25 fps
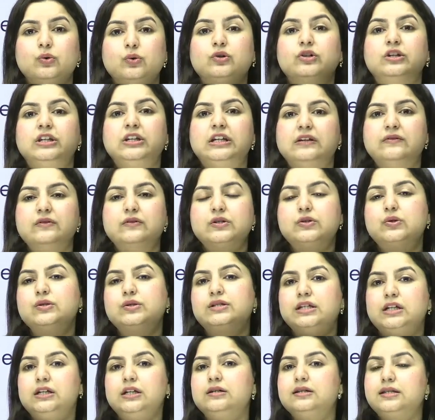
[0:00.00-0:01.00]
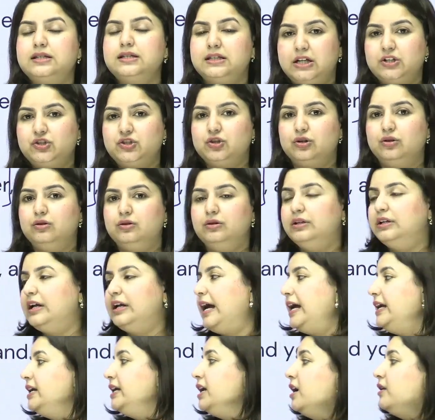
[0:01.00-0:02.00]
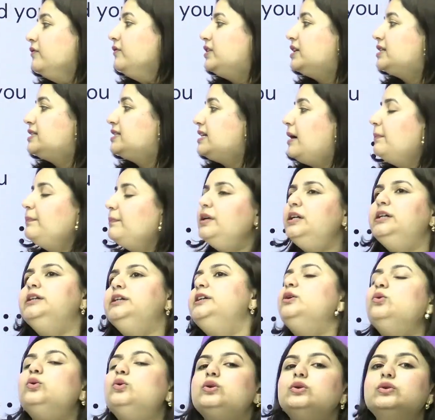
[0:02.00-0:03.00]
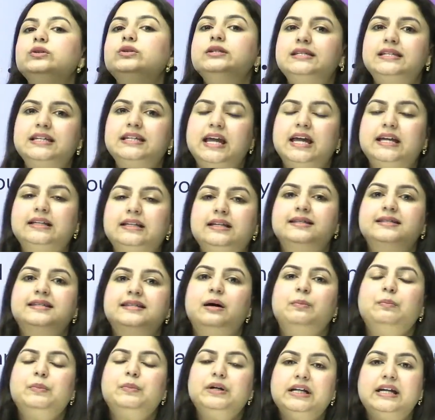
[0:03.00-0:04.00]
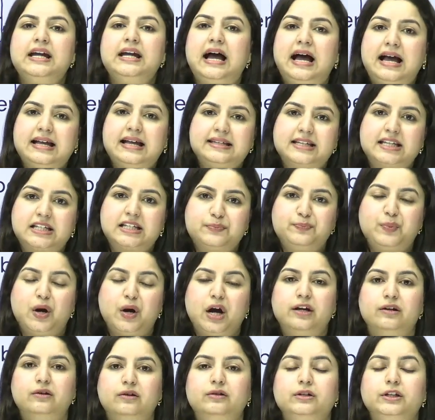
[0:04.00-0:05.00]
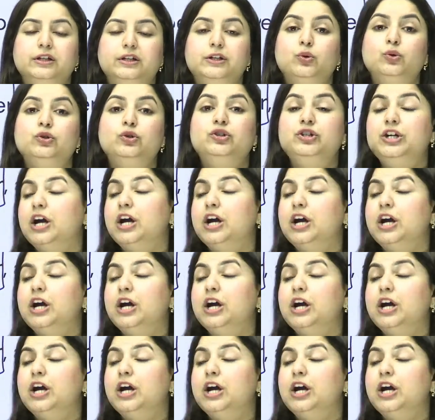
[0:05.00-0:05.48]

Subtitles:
grievous or serious nature, right? For example, you don't say that somebody has expired, you'd